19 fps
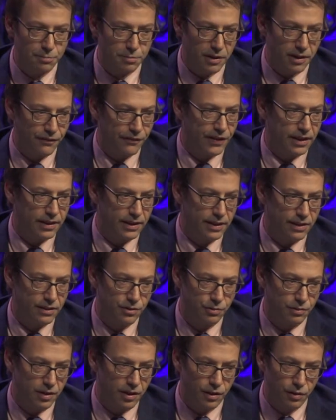perfectly
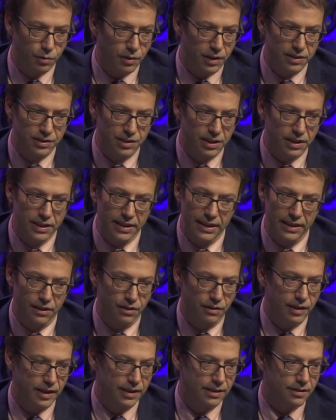to another question
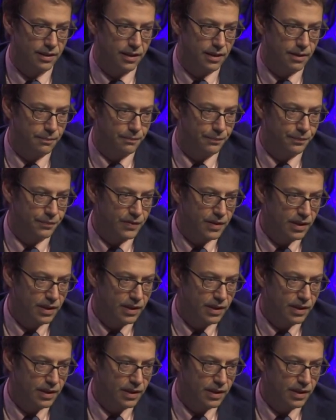here is um,